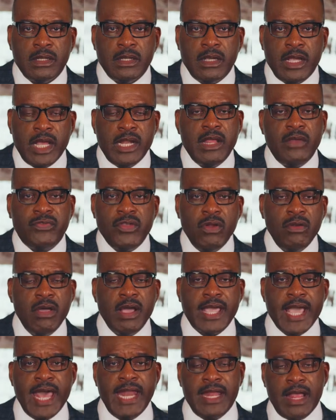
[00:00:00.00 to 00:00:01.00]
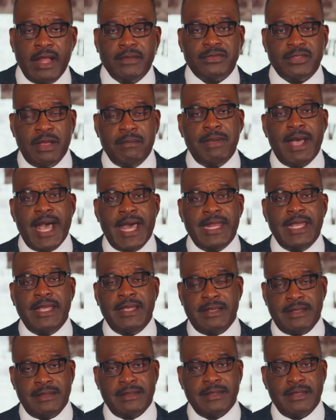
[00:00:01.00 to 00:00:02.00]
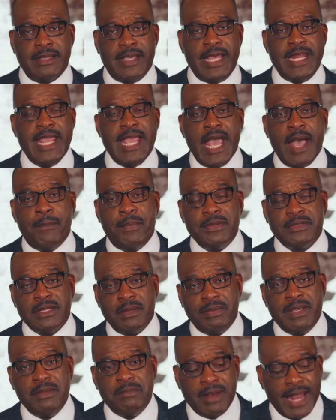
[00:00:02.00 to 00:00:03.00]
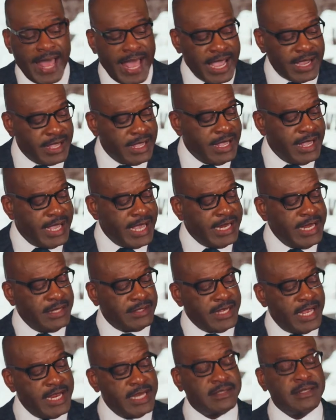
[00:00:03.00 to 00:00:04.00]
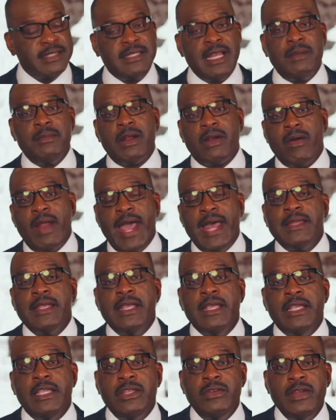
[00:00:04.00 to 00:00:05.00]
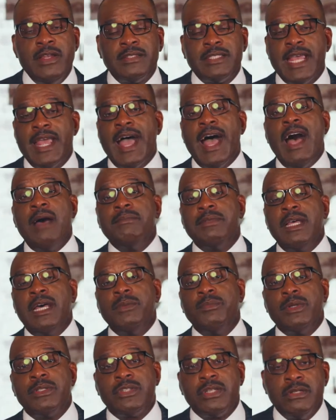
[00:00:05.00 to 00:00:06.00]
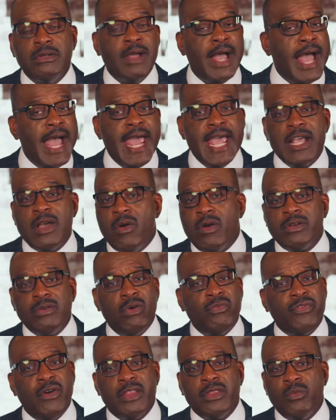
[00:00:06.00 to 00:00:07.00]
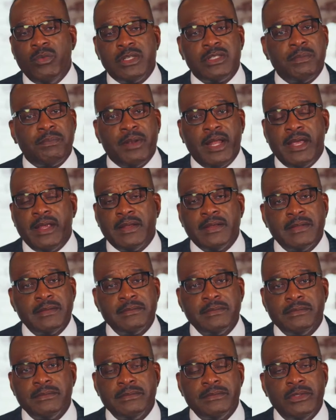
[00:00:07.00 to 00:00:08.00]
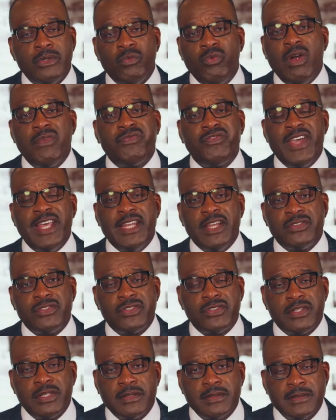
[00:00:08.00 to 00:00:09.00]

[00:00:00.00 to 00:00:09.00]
And if you look at somebody and he happens to be black and he says he's a Democrat, you need to say, I'm done with you. I ain't going no further with you, player. We're finished.